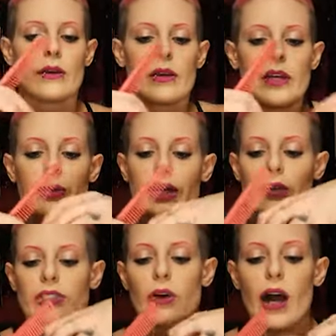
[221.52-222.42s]
Here we go.
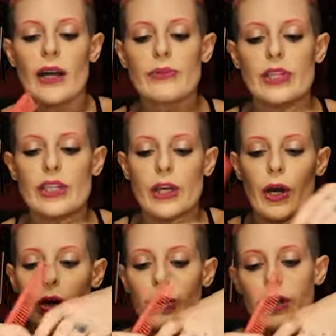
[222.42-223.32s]
So I'm gonna
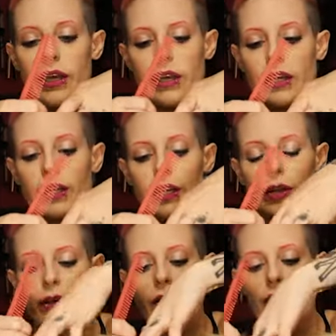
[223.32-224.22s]
go in